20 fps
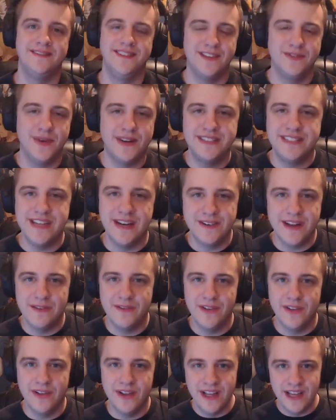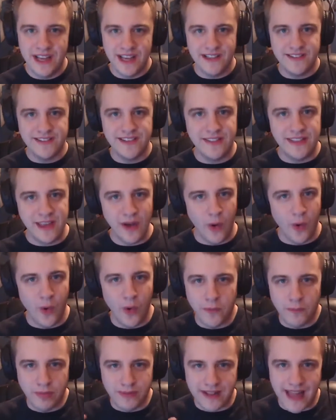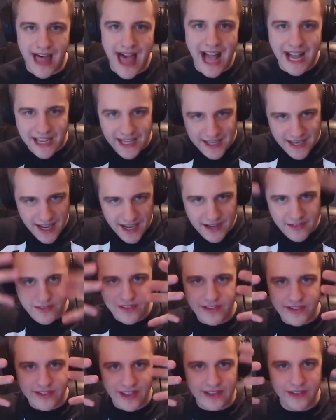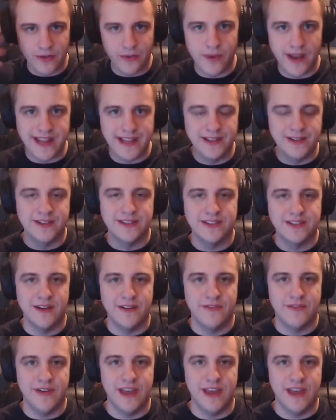That's why Daredevil is in the old black, kind of just like the regular stuff.